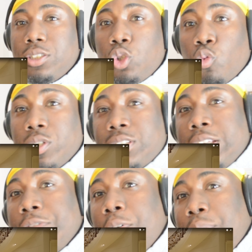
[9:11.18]
to
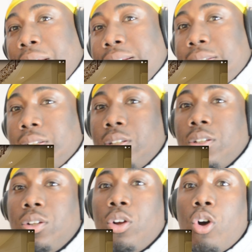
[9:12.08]
receive a blessing.
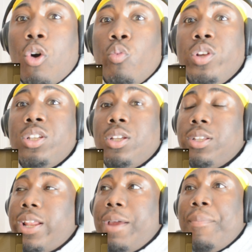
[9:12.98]
Or we
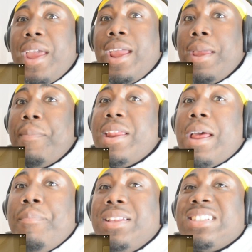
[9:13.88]
like, man, it may
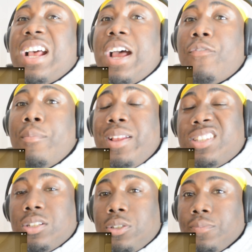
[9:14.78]
not be time for me
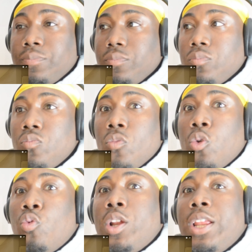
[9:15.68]
to
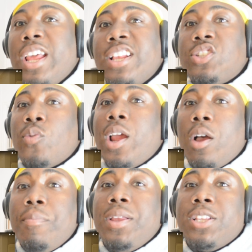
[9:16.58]
really interact or
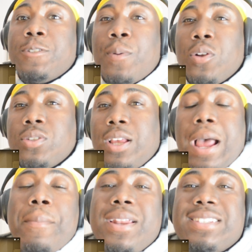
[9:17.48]
beat this person.
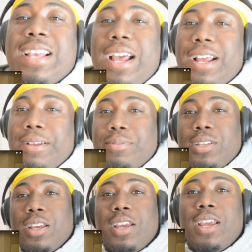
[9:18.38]
How many times
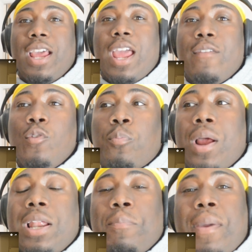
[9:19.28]
have you
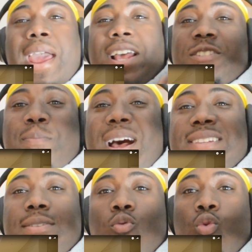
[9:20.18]
probably passed by
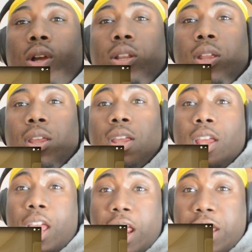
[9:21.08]
someone
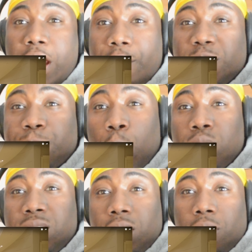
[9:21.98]
and never spoke
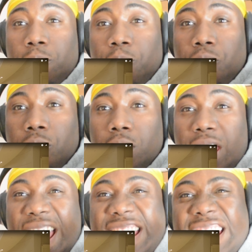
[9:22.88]
to them?
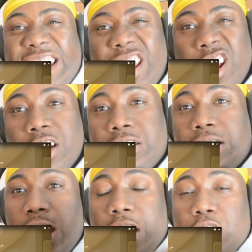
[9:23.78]
And then years
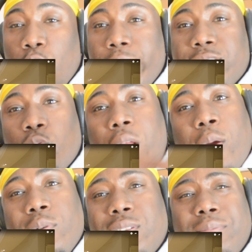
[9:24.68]
later, you interact
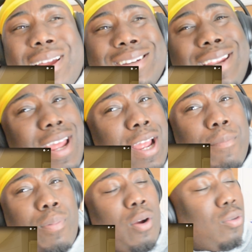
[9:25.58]
with them like, damn,
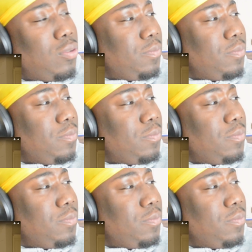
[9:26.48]
bro,